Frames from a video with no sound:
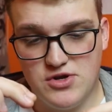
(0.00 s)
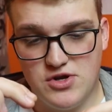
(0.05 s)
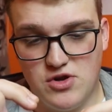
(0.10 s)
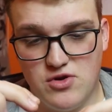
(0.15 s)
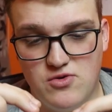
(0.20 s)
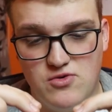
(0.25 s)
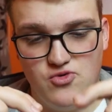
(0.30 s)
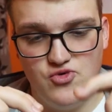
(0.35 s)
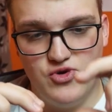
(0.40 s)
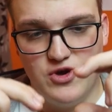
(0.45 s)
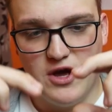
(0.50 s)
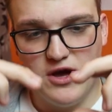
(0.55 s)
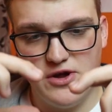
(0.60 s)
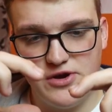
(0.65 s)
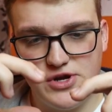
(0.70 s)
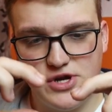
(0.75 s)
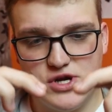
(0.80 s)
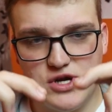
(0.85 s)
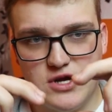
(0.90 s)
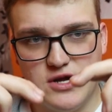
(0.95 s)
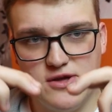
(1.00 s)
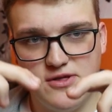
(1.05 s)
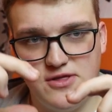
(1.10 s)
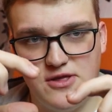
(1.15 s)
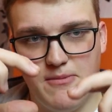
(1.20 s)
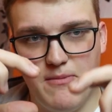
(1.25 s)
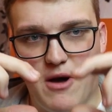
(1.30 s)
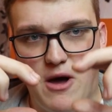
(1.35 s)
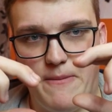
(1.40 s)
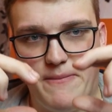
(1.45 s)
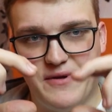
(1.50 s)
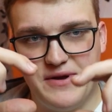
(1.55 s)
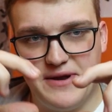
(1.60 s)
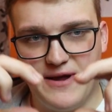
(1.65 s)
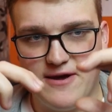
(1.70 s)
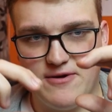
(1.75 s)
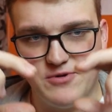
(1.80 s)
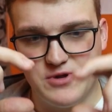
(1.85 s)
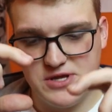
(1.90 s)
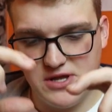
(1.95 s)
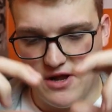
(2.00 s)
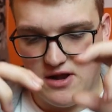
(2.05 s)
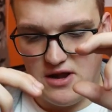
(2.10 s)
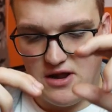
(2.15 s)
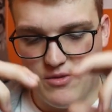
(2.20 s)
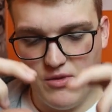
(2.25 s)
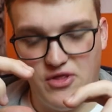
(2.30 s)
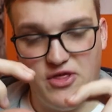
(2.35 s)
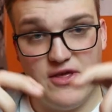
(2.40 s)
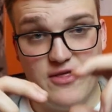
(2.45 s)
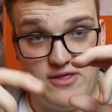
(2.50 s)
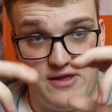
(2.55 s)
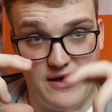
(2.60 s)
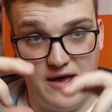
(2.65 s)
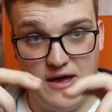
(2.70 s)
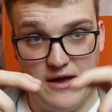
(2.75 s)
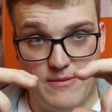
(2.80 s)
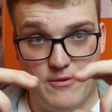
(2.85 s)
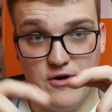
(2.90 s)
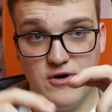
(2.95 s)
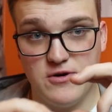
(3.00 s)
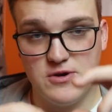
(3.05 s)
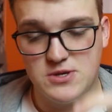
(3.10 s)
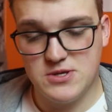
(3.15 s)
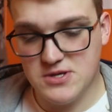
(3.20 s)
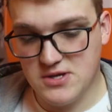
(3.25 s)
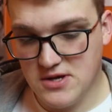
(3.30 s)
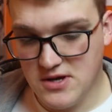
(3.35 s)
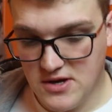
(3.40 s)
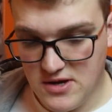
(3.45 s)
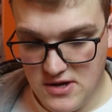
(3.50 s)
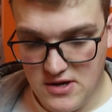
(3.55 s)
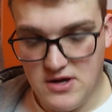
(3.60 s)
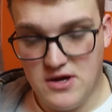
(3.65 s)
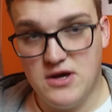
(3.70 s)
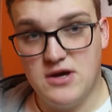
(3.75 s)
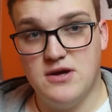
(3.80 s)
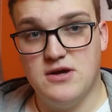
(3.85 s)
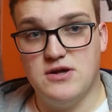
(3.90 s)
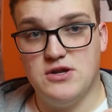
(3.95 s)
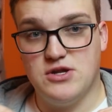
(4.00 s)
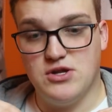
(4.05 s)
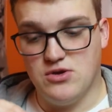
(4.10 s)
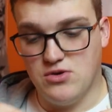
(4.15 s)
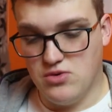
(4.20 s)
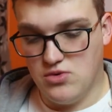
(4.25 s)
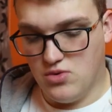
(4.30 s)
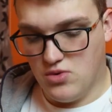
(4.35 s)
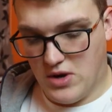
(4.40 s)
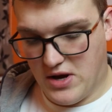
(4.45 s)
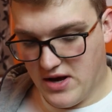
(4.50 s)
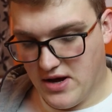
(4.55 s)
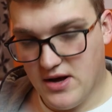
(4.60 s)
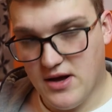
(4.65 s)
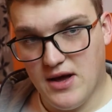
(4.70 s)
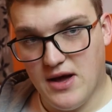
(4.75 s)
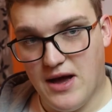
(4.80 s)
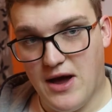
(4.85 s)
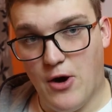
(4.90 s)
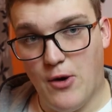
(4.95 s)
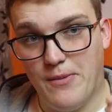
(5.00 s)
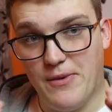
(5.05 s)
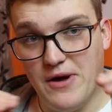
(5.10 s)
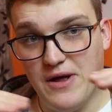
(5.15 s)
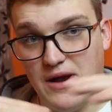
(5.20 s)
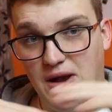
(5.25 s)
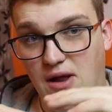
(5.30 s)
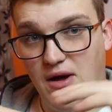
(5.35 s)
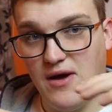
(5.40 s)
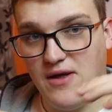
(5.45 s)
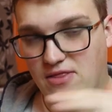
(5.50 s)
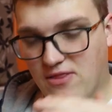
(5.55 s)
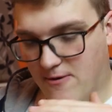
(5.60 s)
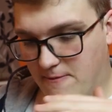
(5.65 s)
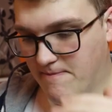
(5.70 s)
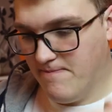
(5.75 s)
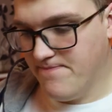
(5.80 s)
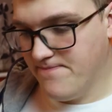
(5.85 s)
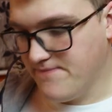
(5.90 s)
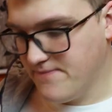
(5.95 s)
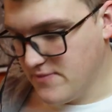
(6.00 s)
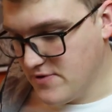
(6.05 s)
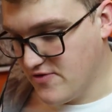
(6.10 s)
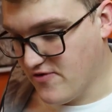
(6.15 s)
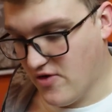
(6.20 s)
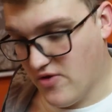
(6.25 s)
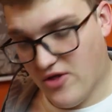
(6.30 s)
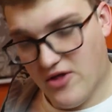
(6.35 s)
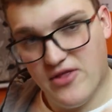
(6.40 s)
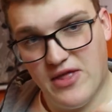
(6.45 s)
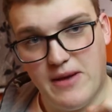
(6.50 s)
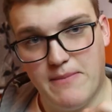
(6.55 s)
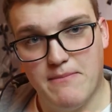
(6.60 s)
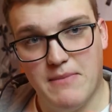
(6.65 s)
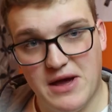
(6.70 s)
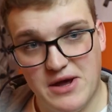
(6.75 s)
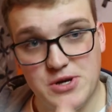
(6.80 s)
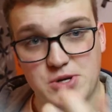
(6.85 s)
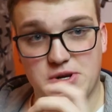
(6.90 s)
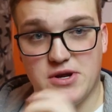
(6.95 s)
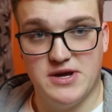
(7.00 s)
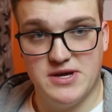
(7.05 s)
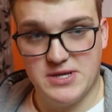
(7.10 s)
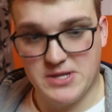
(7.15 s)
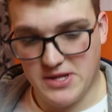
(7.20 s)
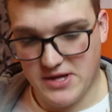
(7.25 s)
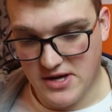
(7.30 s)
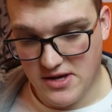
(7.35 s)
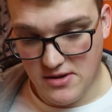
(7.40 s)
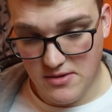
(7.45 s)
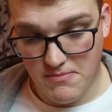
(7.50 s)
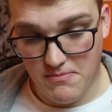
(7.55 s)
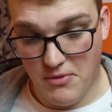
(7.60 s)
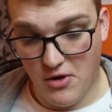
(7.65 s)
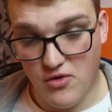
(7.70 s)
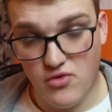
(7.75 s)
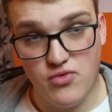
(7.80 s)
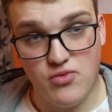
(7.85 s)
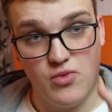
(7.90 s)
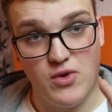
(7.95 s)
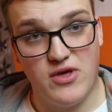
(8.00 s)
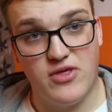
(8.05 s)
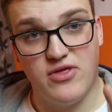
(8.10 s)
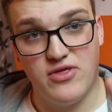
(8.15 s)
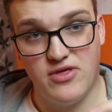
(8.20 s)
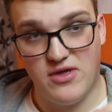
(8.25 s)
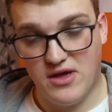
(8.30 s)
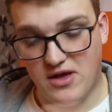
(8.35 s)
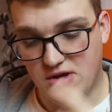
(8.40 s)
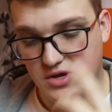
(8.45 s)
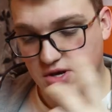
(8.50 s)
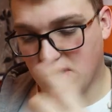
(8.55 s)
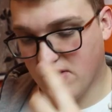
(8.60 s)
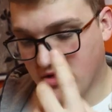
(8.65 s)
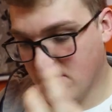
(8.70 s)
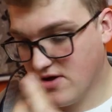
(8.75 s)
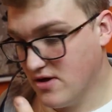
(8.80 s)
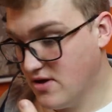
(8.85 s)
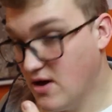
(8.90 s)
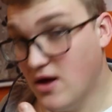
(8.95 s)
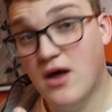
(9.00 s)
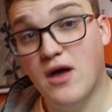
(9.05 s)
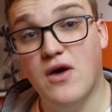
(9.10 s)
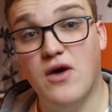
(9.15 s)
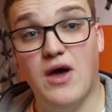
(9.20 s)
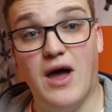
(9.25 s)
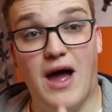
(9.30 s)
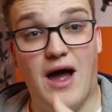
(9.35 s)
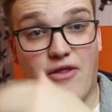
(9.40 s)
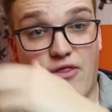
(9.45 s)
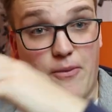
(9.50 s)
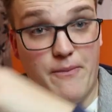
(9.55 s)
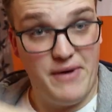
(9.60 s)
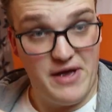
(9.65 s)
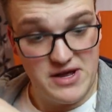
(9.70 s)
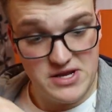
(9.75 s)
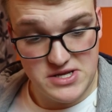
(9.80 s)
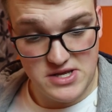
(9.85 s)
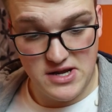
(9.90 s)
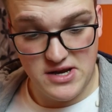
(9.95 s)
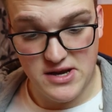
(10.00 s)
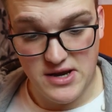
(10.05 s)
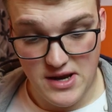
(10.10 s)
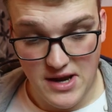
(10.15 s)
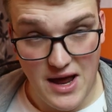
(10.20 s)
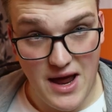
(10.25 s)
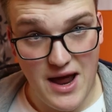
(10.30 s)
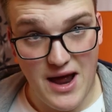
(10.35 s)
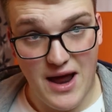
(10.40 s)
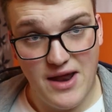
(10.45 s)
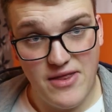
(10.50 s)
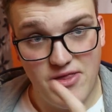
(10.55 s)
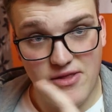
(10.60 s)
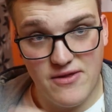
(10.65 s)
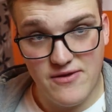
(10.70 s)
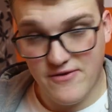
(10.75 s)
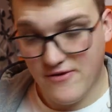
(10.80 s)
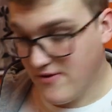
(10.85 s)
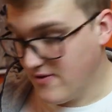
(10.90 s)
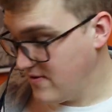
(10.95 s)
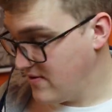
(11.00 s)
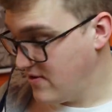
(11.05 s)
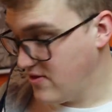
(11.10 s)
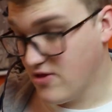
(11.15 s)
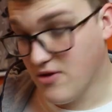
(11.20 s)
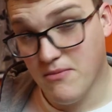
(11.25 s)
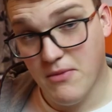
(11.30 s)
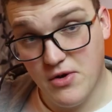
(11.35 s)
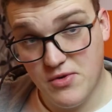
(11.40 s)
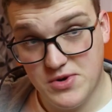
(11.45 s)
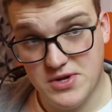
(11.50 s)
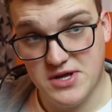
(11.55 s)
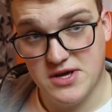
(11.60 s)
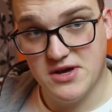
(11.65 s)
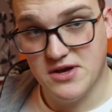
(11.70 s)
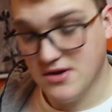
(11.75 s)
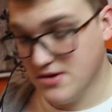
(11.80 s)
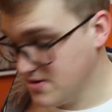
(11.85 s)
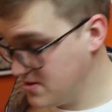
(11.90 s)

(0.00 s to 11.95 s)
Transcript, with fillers: to nudge them up and down slightly within the gearbox to uh, help align them so that they mesh nicely both with each other and the piston and the motor.